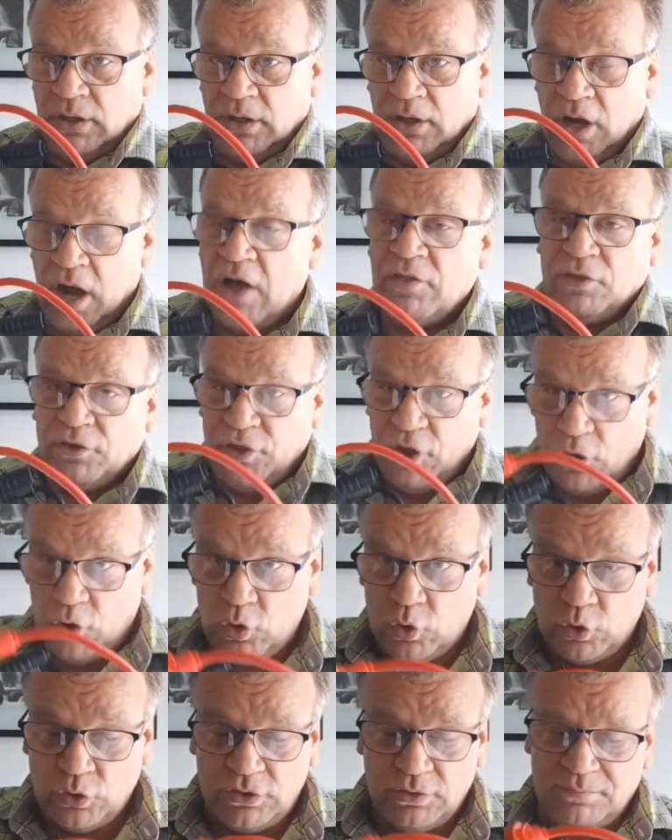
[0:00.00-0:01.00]
under the
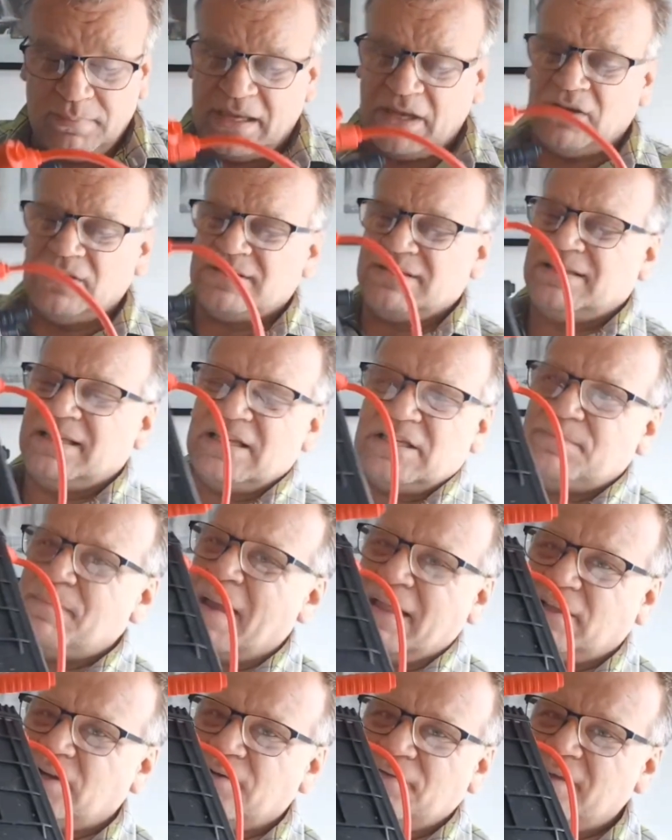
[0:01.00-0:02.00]
hood, because this
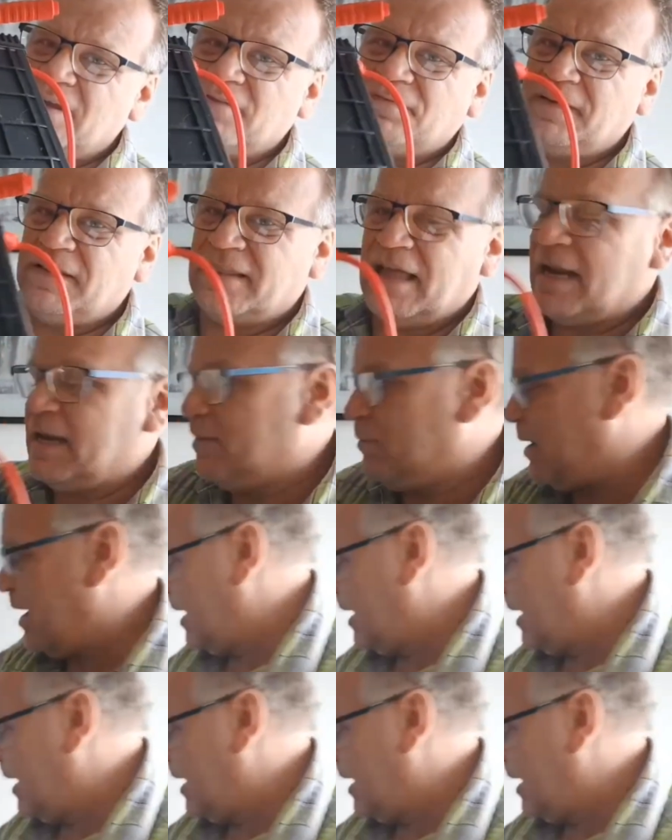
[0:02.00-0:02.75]
battery will fit anywhere.